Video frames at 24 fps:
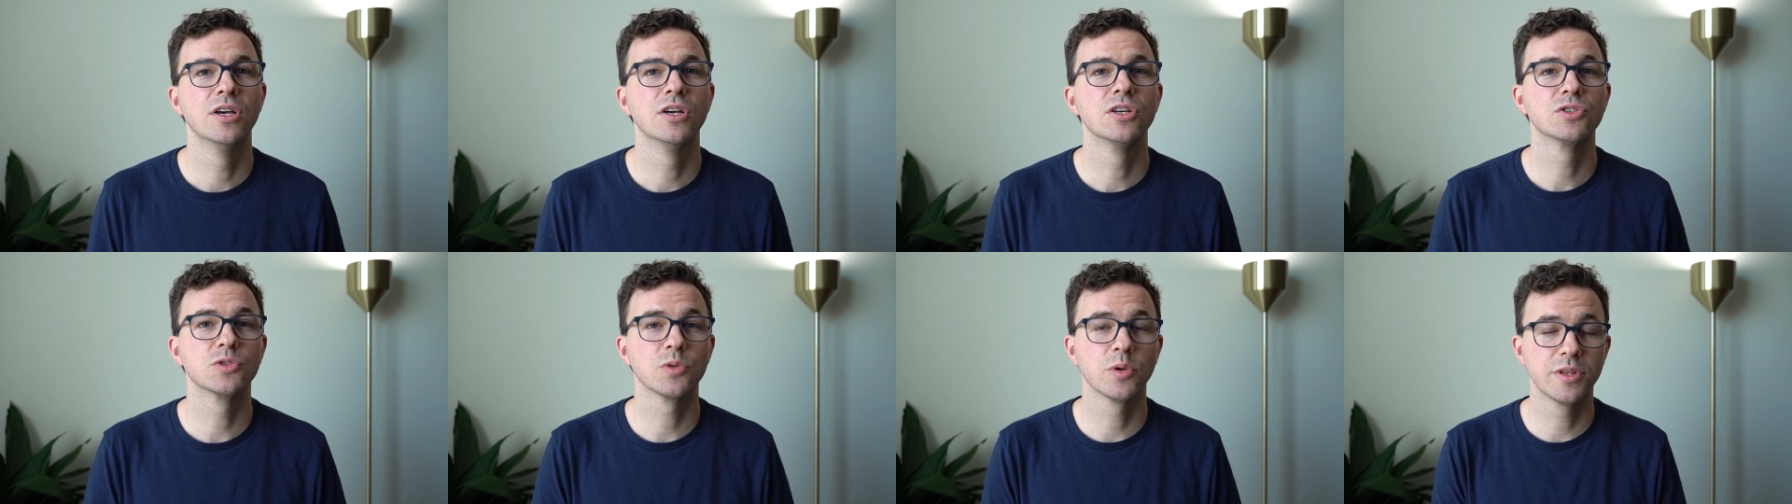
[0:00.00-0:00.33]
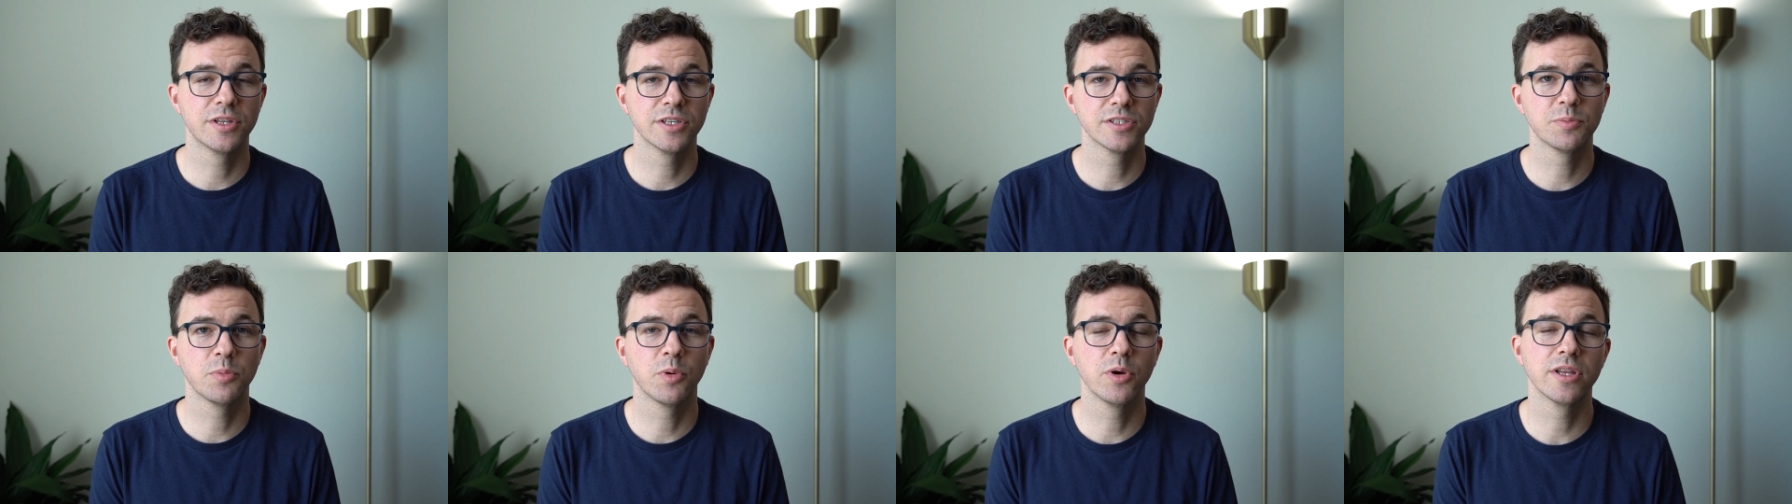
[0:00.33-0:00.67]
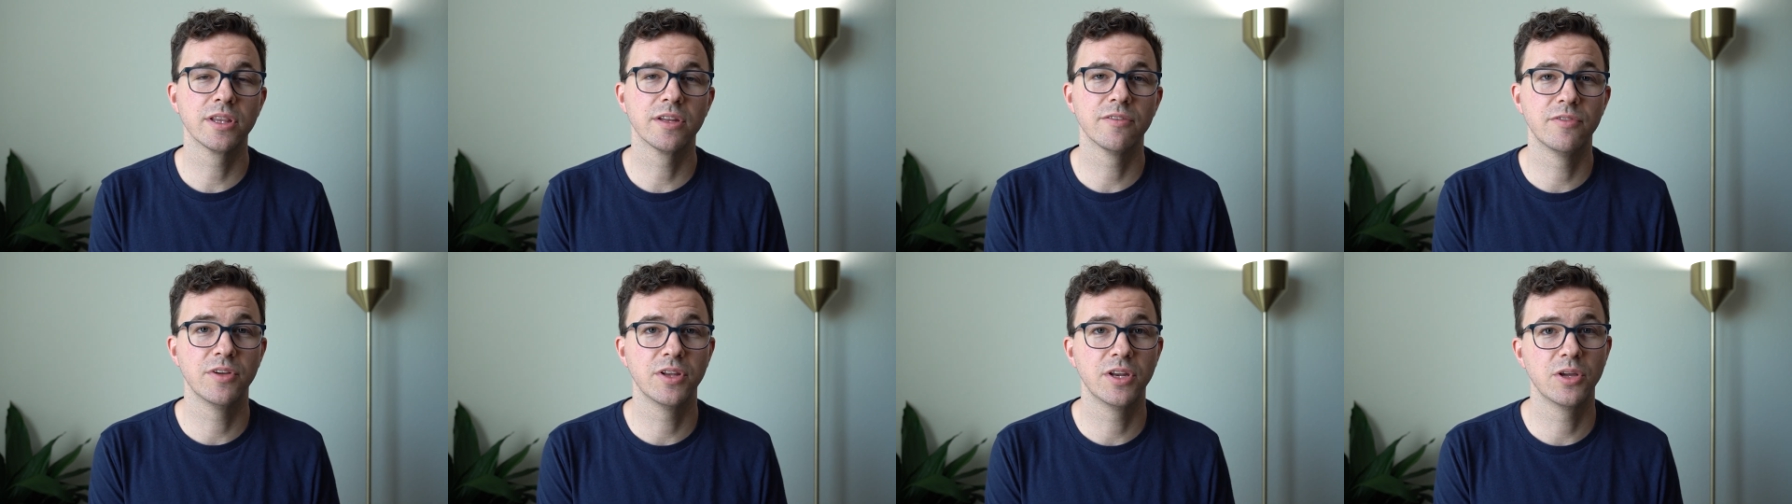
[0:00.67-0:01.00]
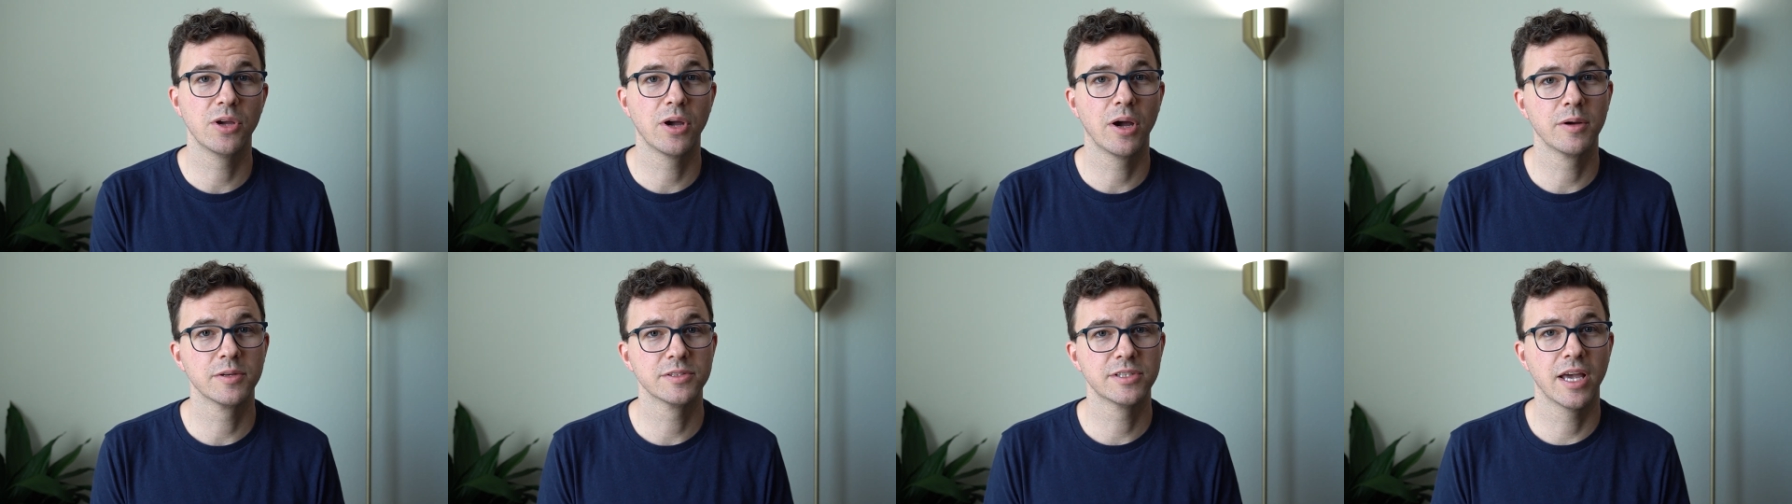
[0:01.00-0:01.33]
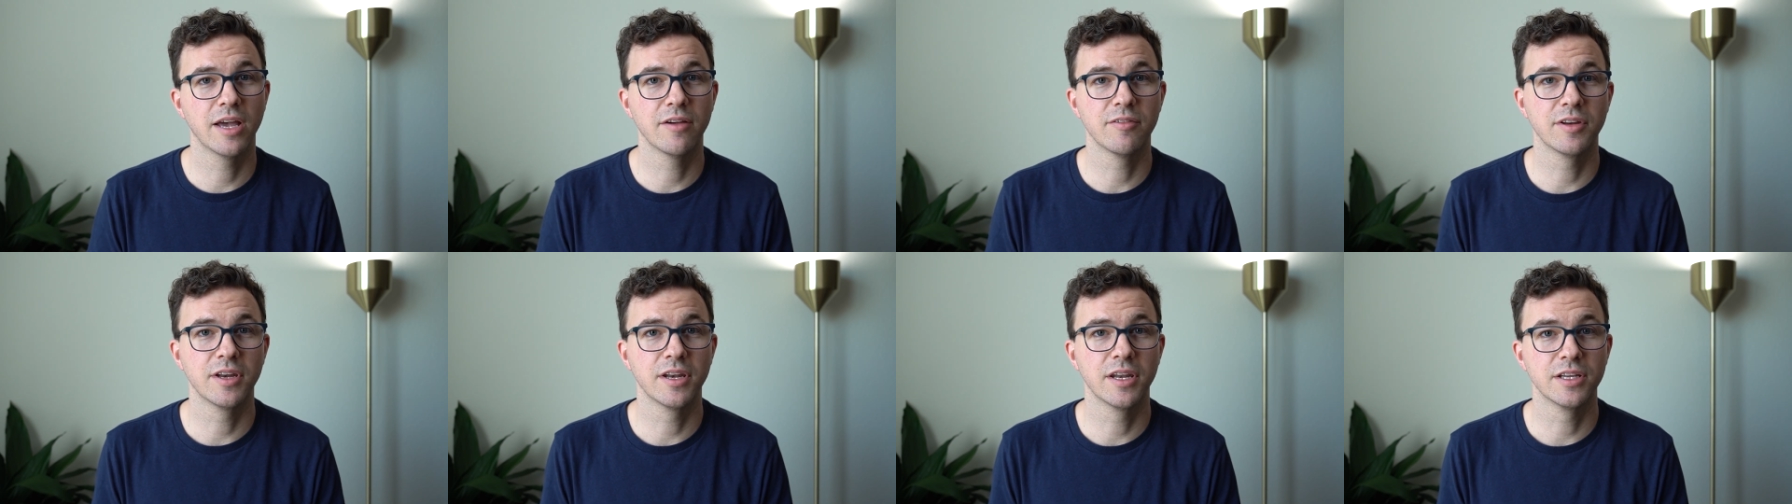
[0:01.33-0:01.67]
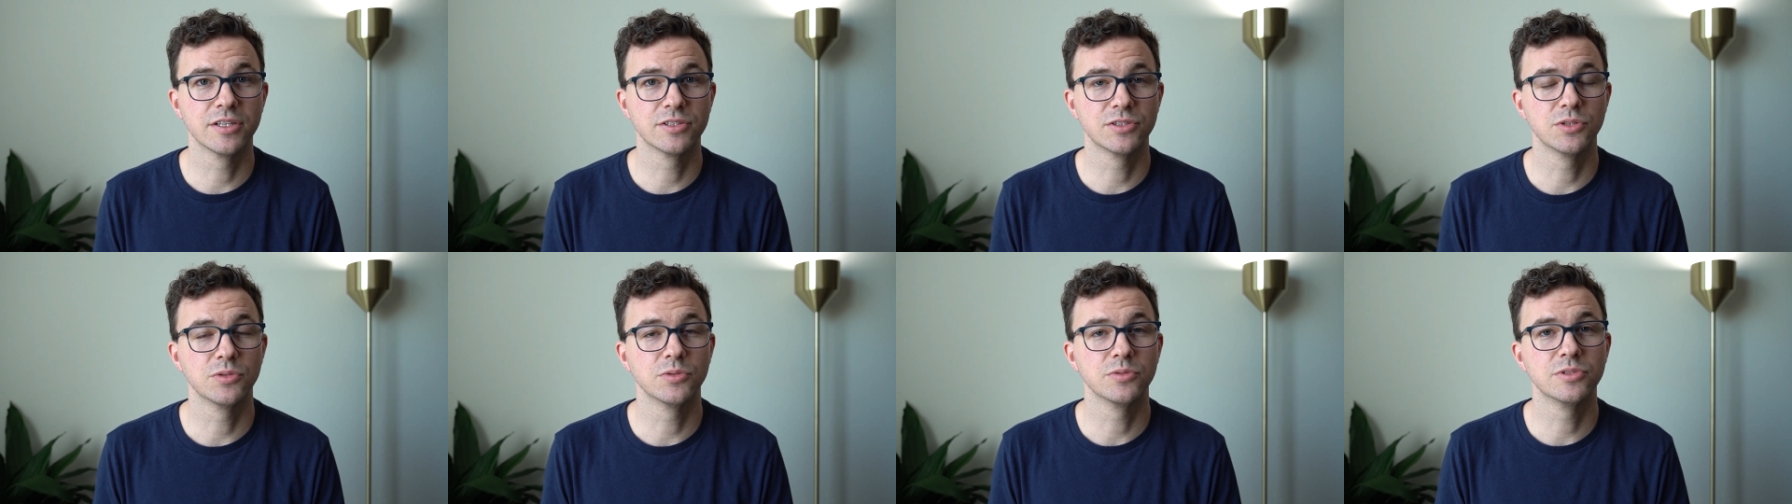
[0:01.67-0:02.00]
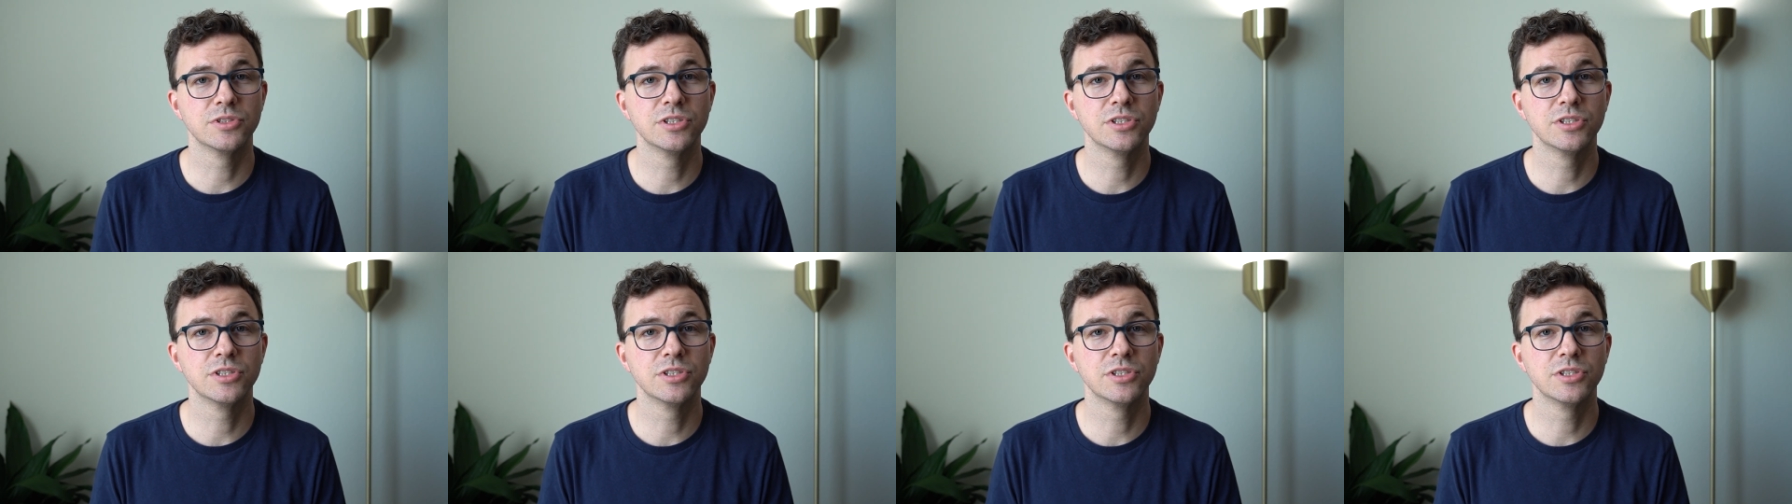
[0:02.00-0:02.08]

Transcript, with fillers: So at this point in the video, I was having an issue.